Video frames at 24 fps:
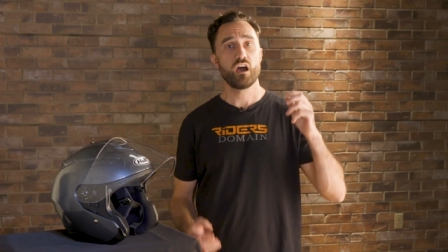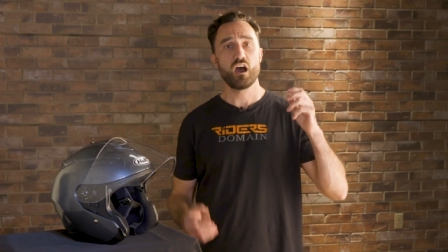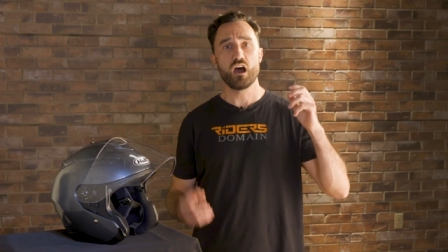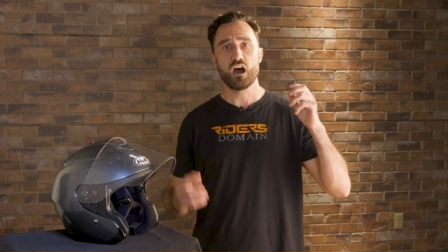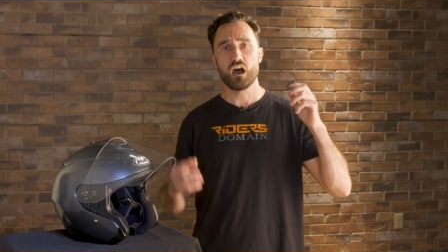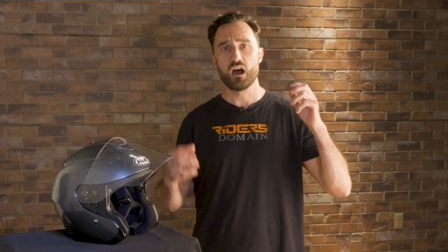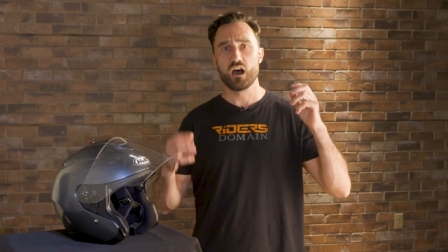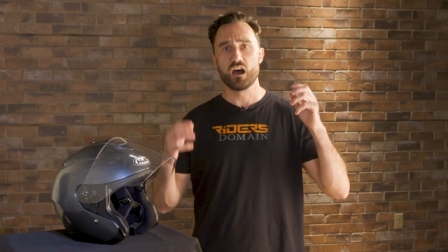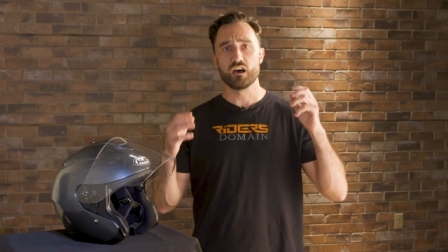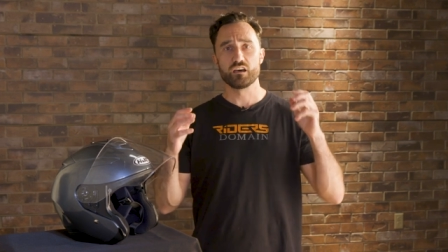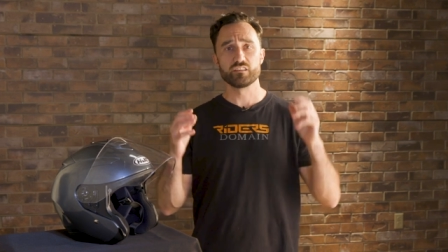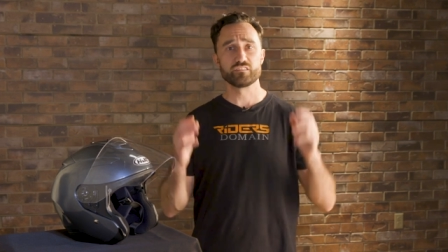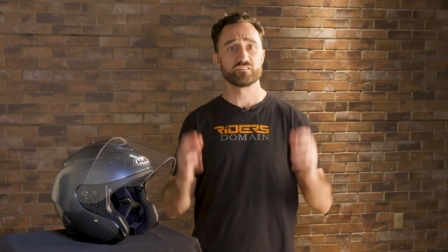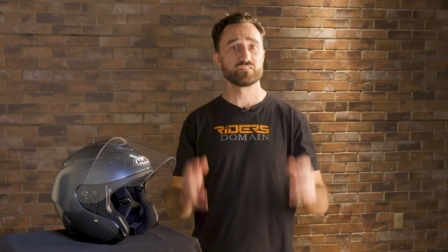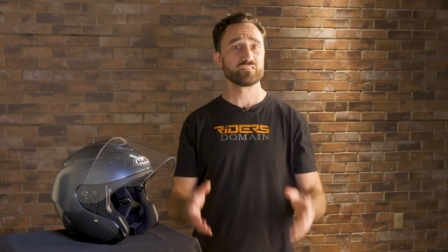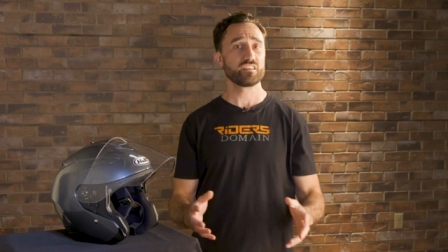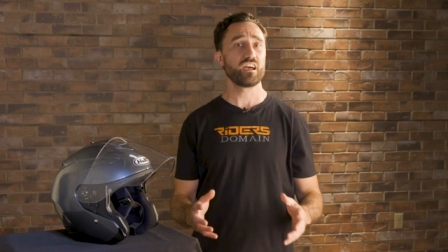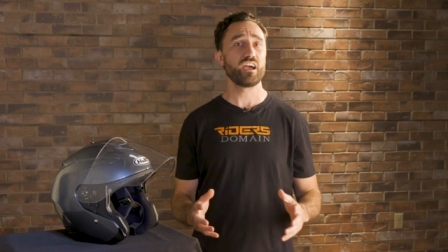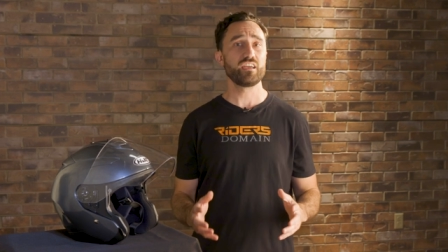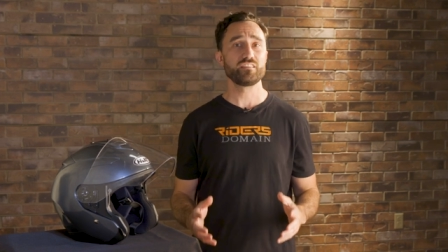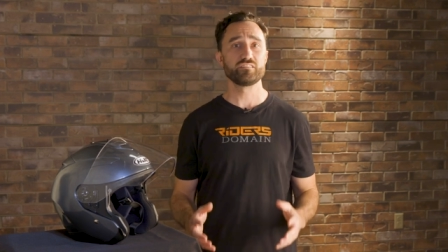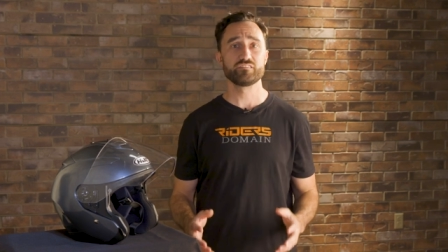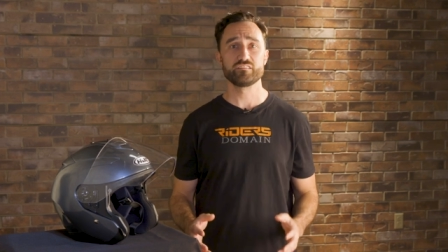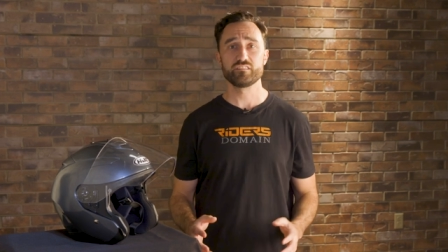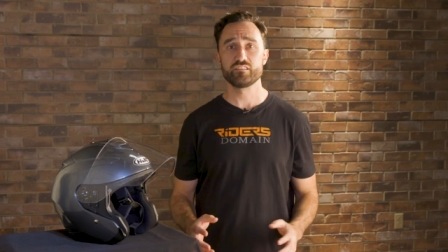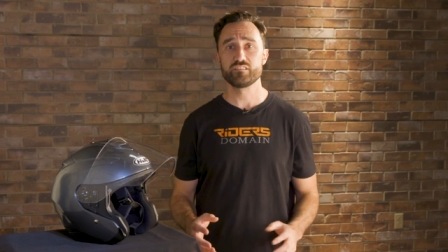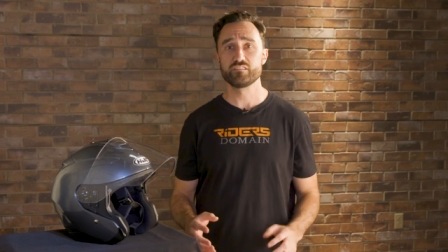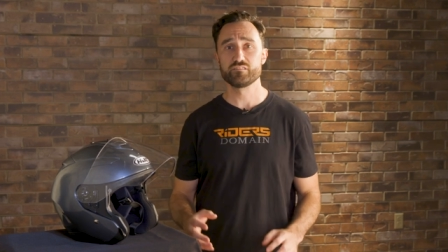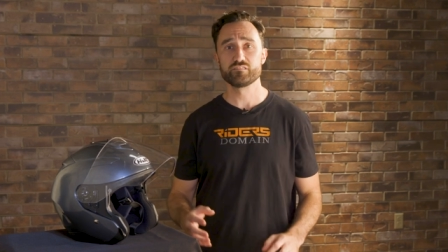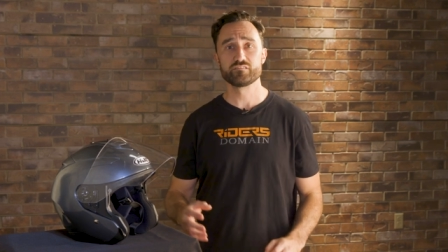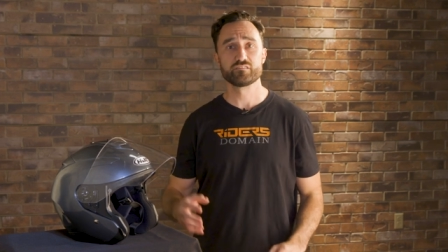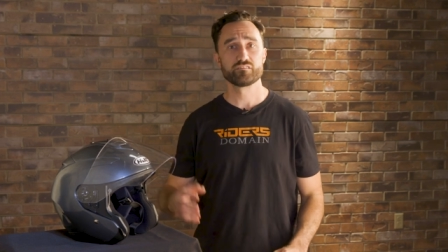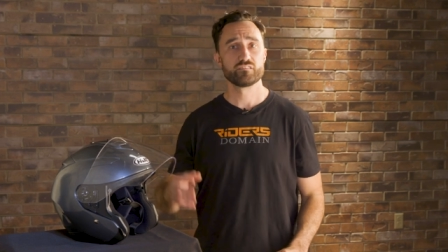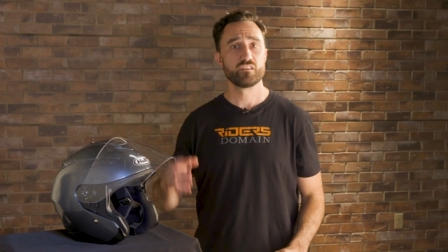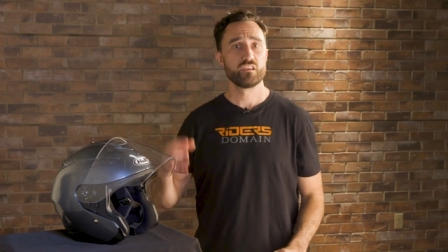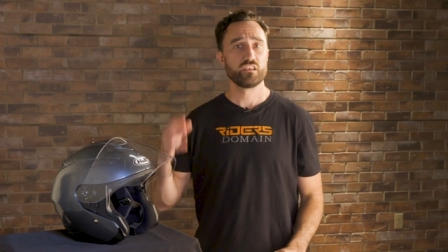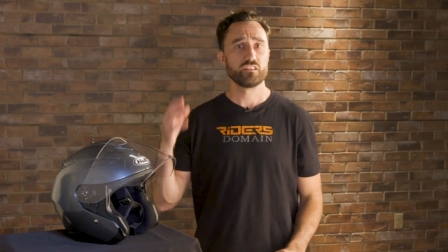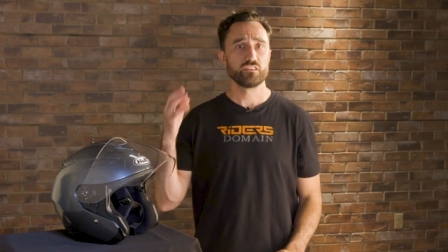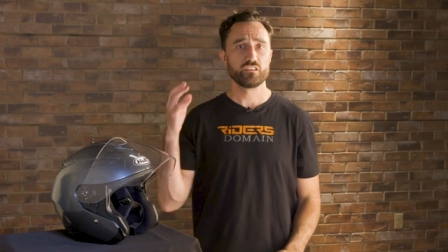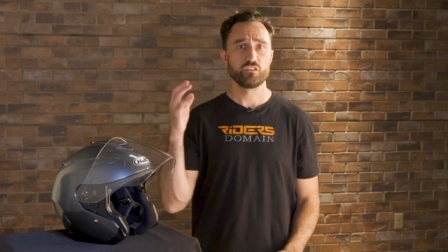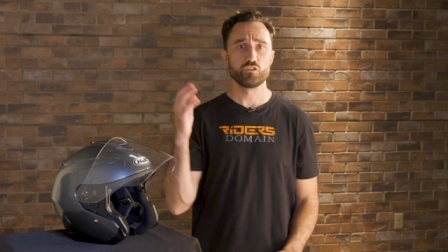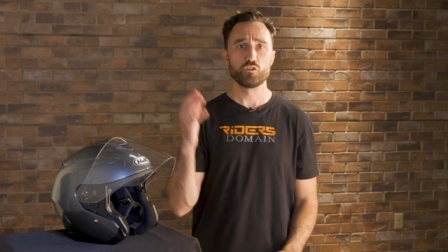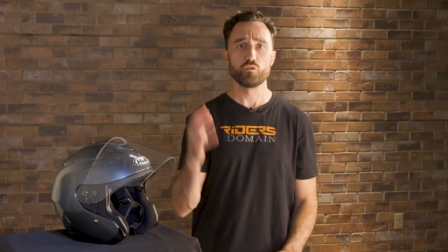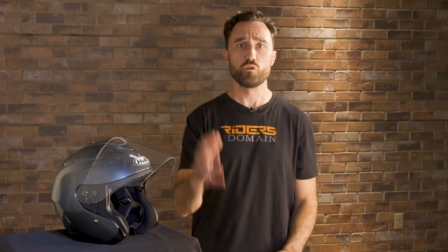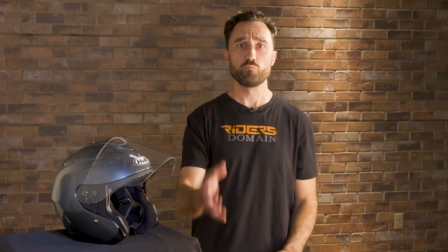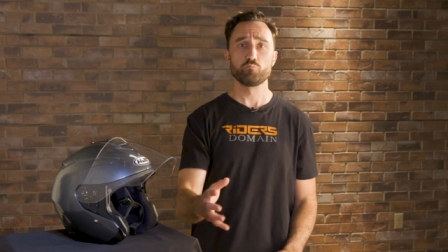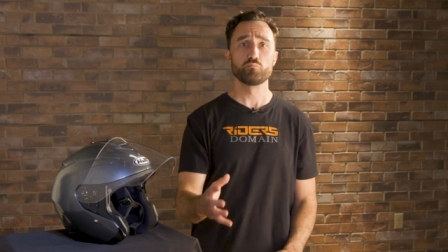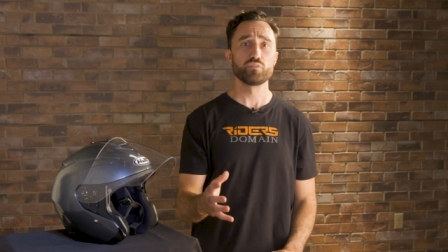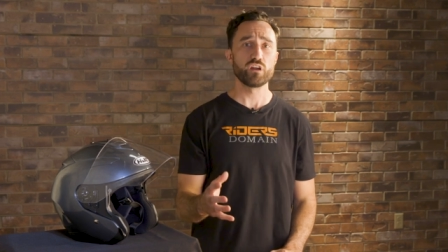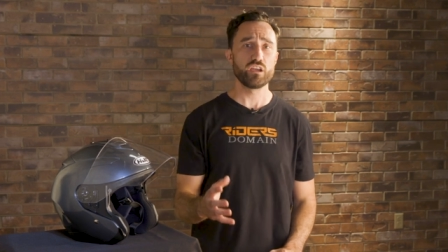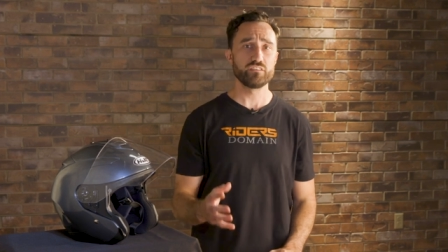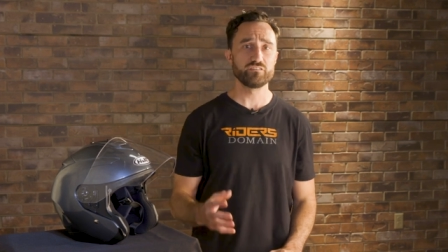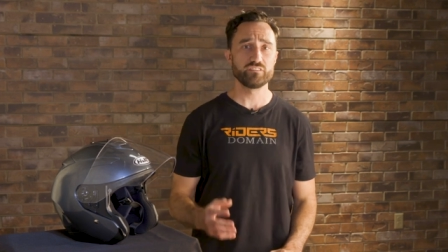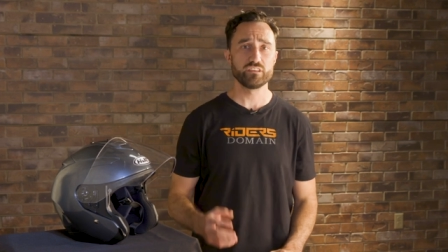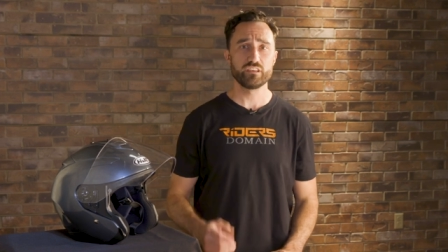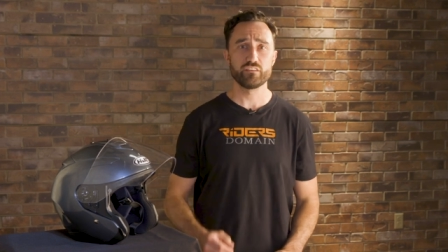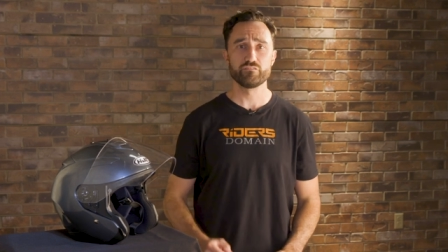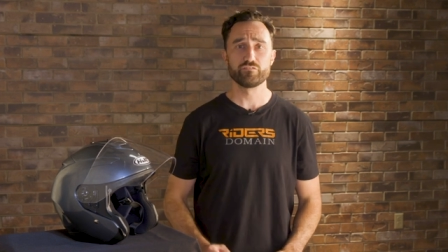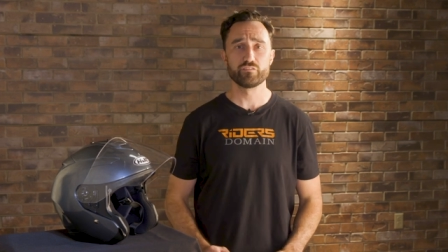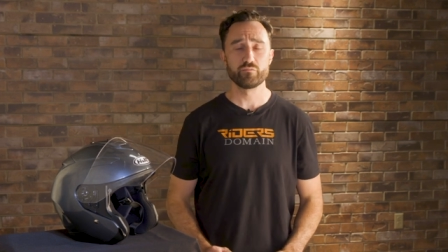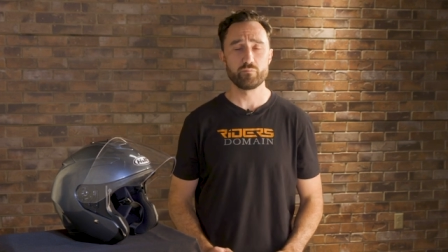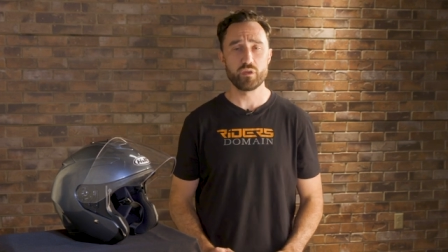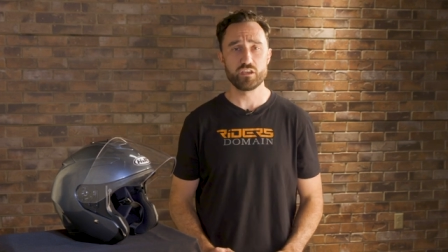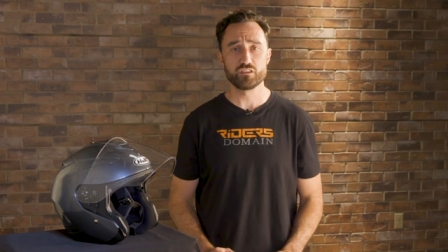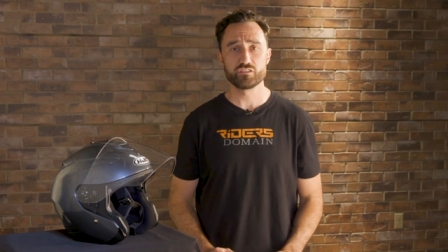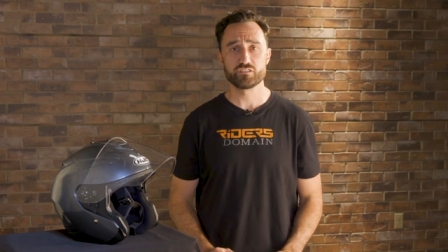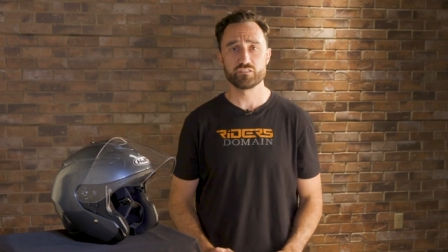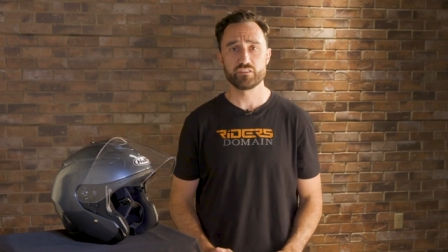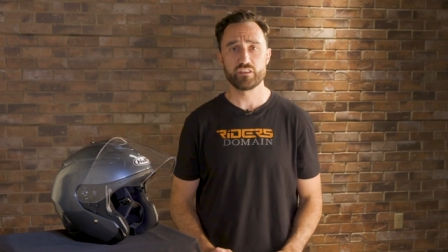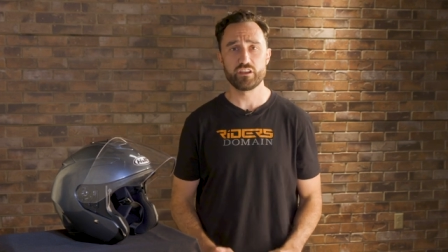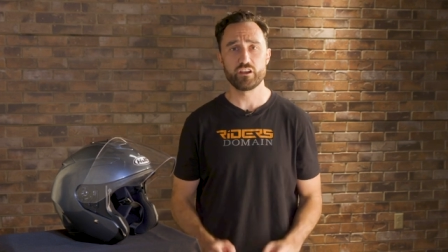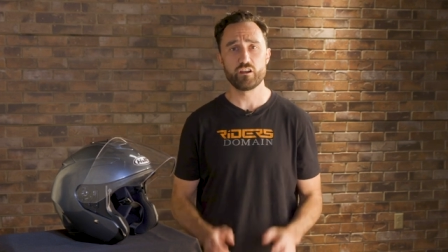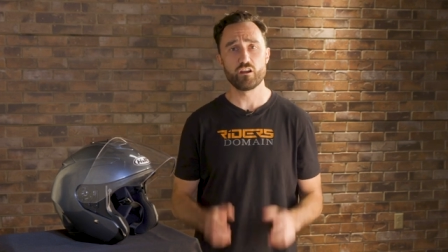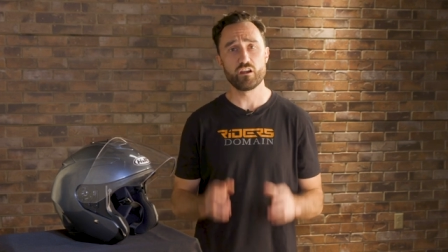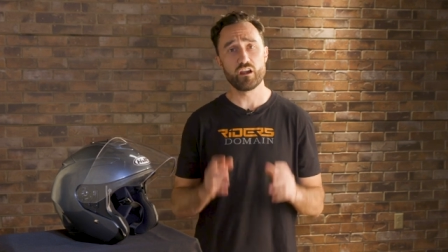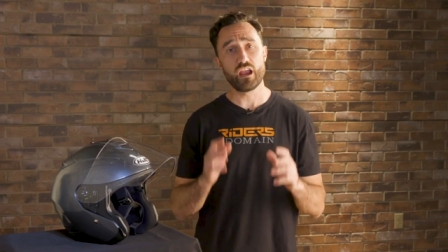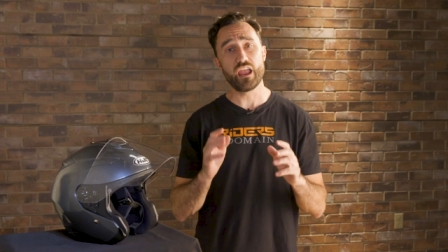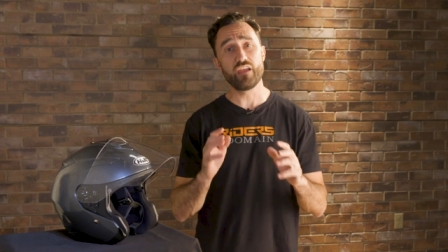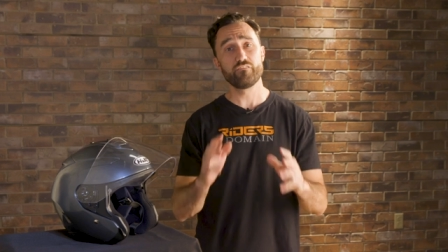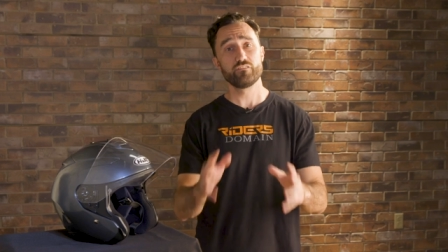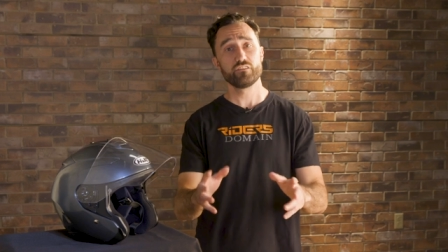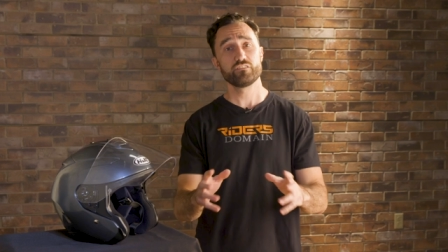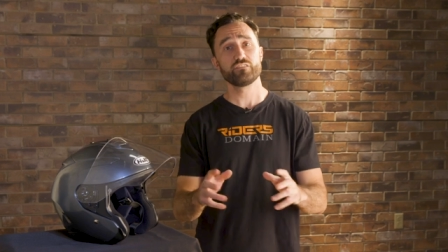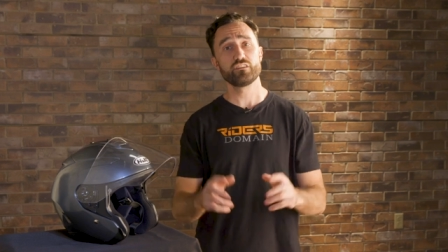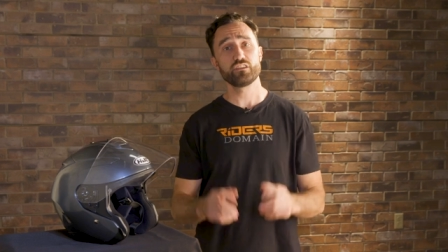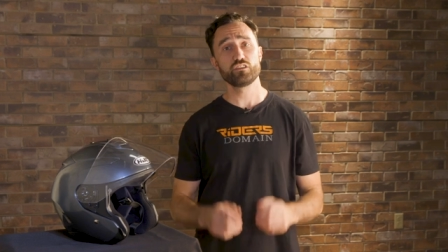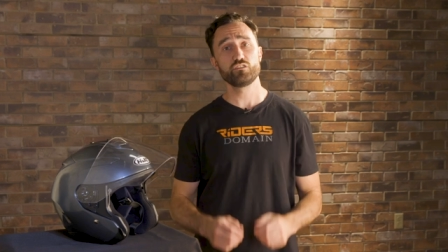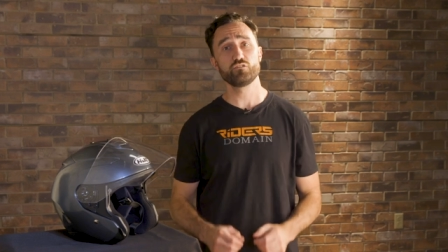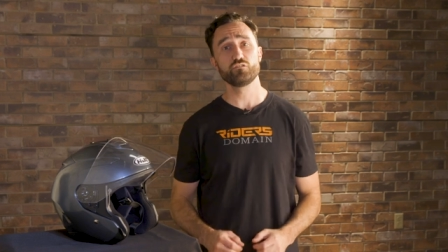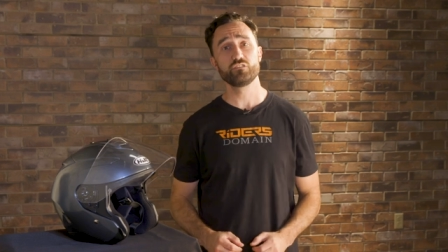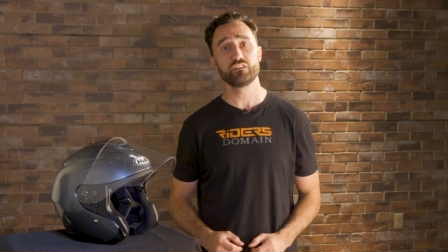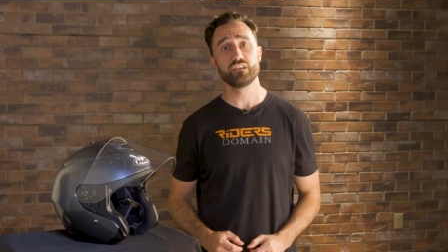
uh, sizes, you know, pricing information there, everything you'll